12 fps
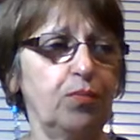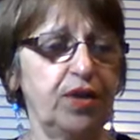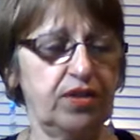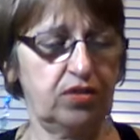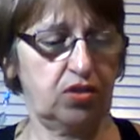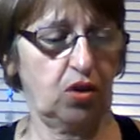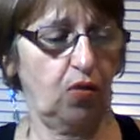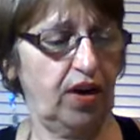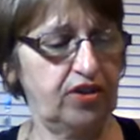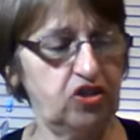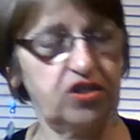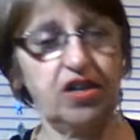bit. So I
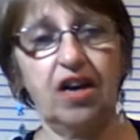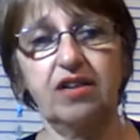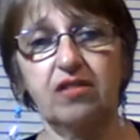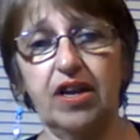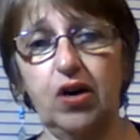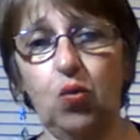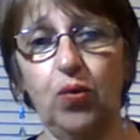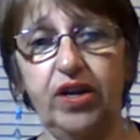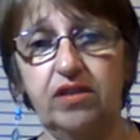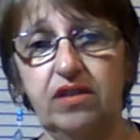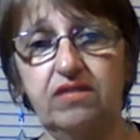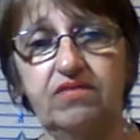just kind of like
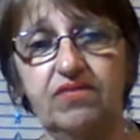winged it.